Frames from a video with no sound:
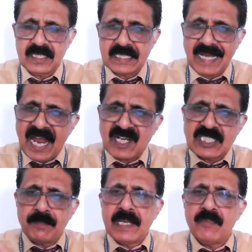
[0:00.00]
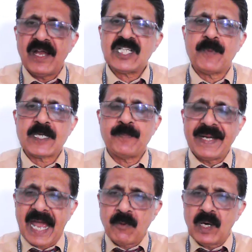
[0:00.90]
taxable events must be
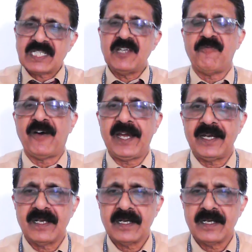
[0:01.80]
diversified